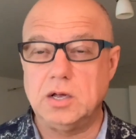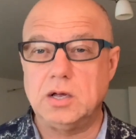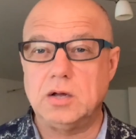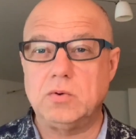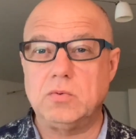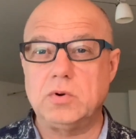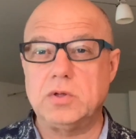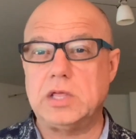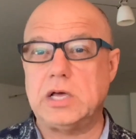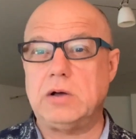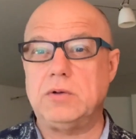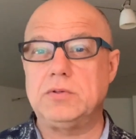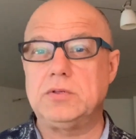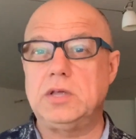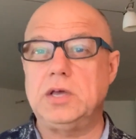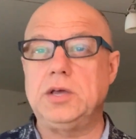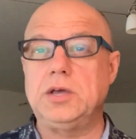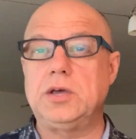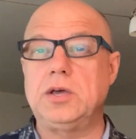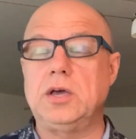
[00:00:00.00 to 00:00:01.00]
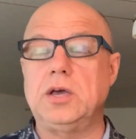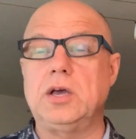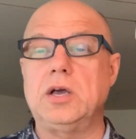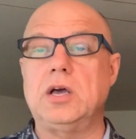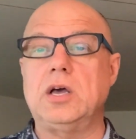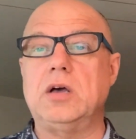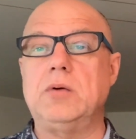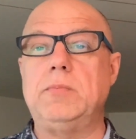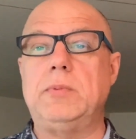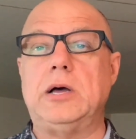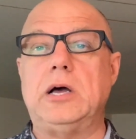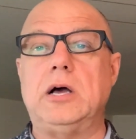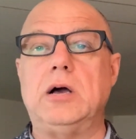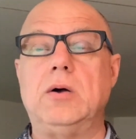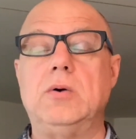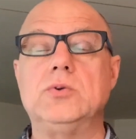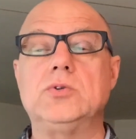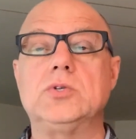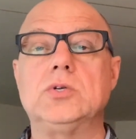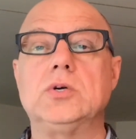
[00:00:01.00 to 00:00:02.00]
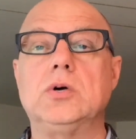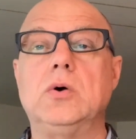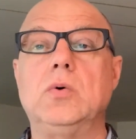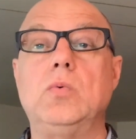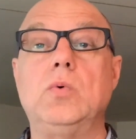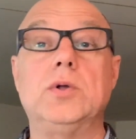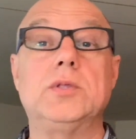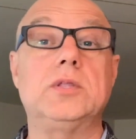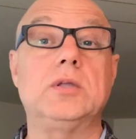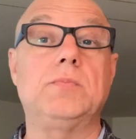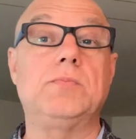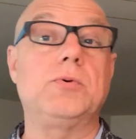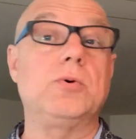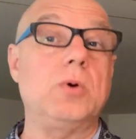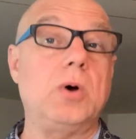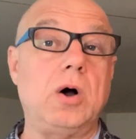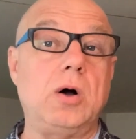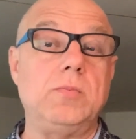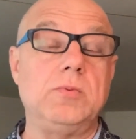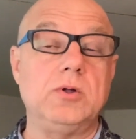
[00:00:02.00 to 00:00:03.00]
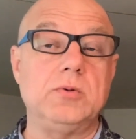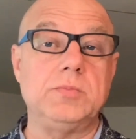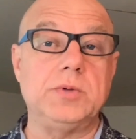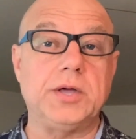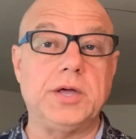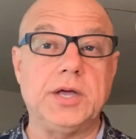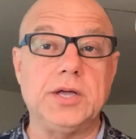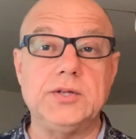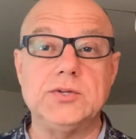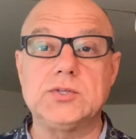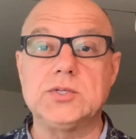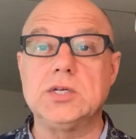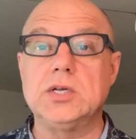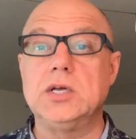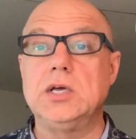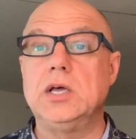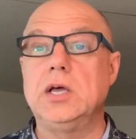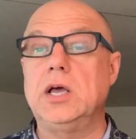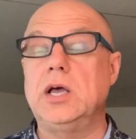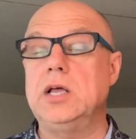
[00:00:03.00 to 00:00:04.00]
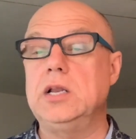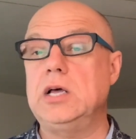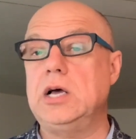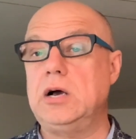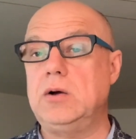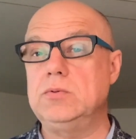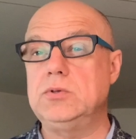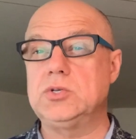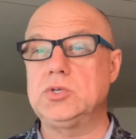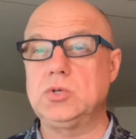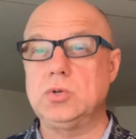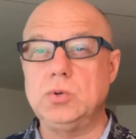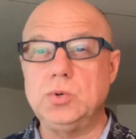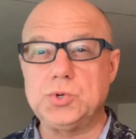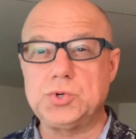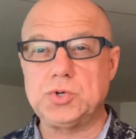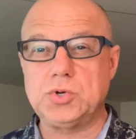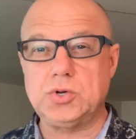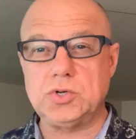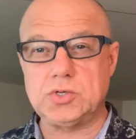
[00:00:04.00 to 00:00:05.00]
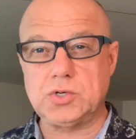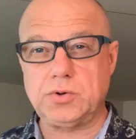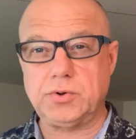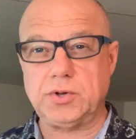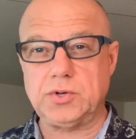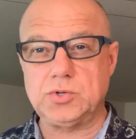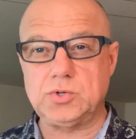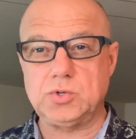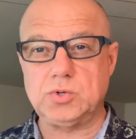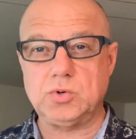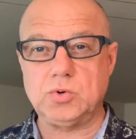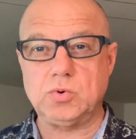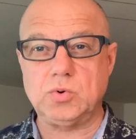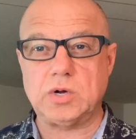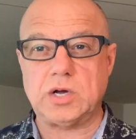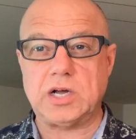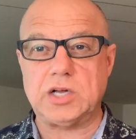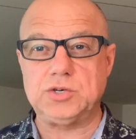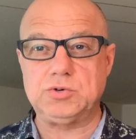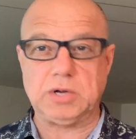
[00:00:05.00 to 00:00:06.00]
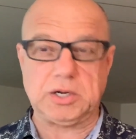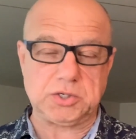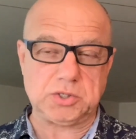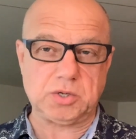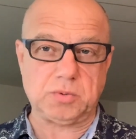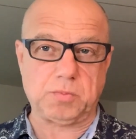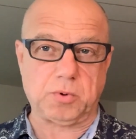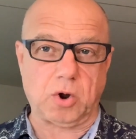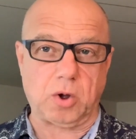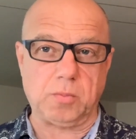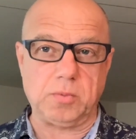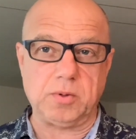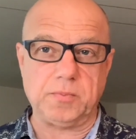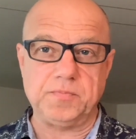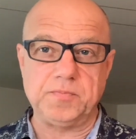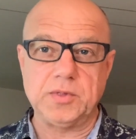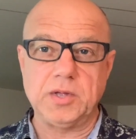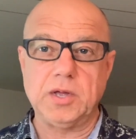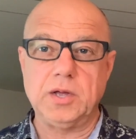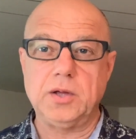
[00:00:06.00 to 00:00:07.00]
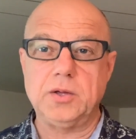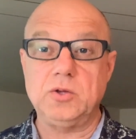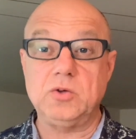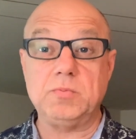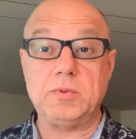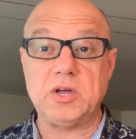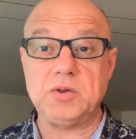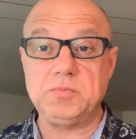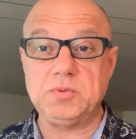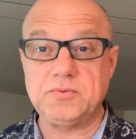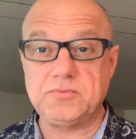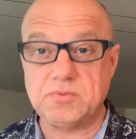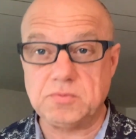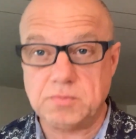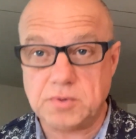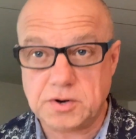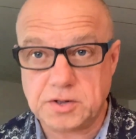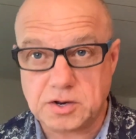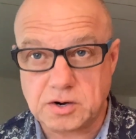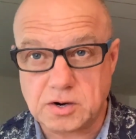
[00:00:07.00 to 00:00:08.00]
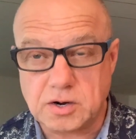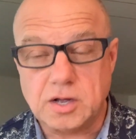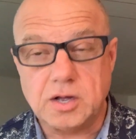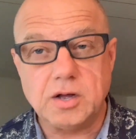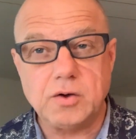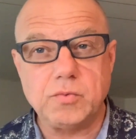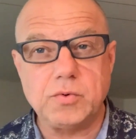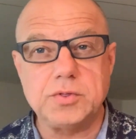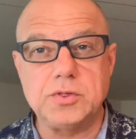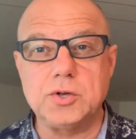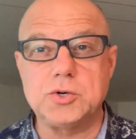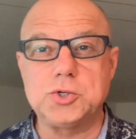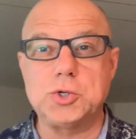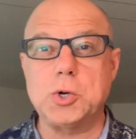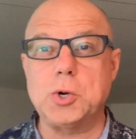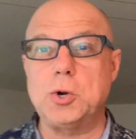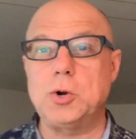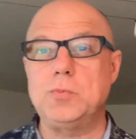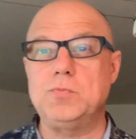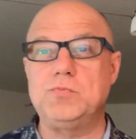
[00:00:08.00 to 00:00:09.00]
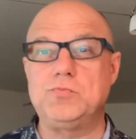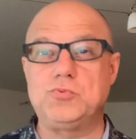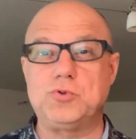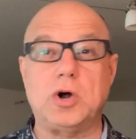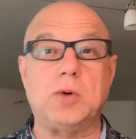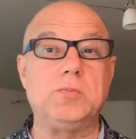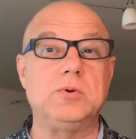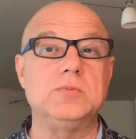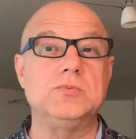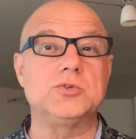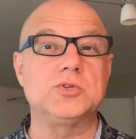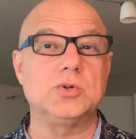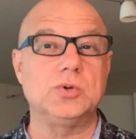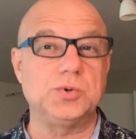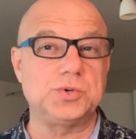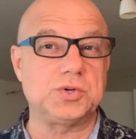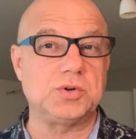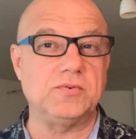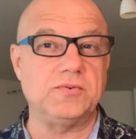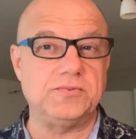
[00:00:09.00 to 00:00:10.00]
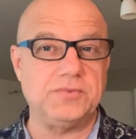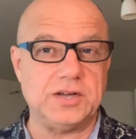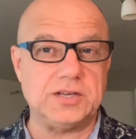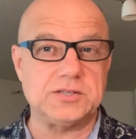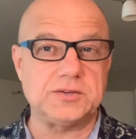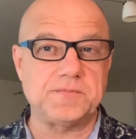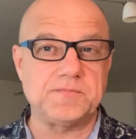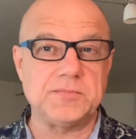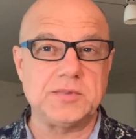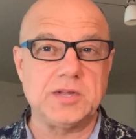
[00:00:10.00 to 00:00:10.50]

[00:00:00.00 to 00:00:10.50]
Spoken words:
without thinking about what the problem is and how the solution is going to address the problem. You might be familiar with the term problem-solution fit.